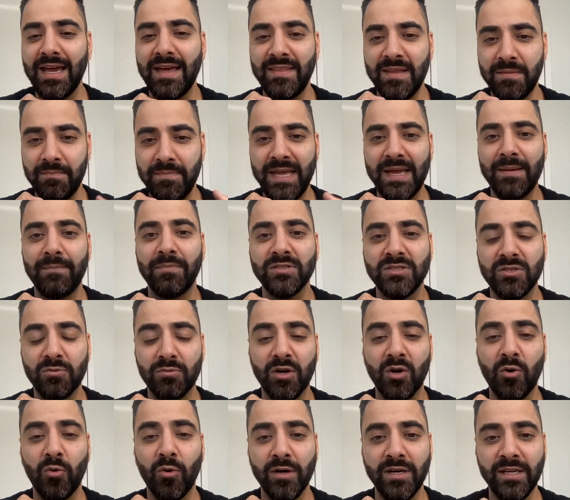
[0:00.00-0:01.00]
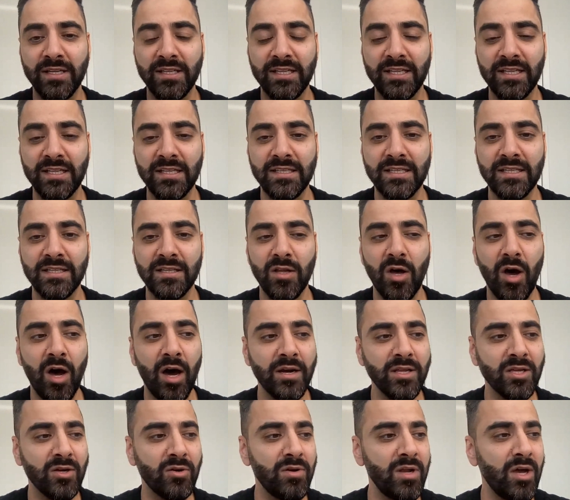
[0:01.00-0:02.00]
and then be able to record a little
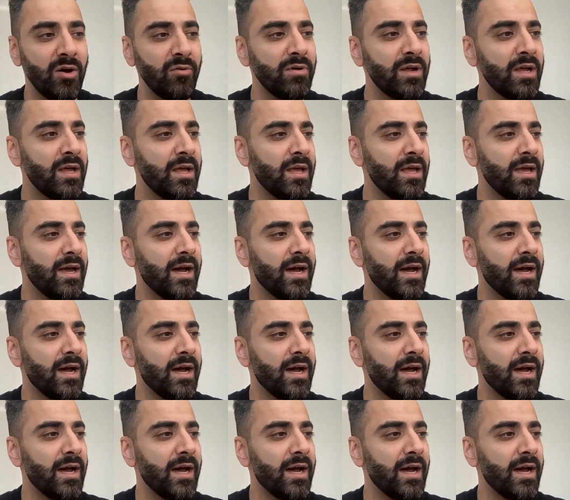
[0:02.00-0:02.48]
audio note.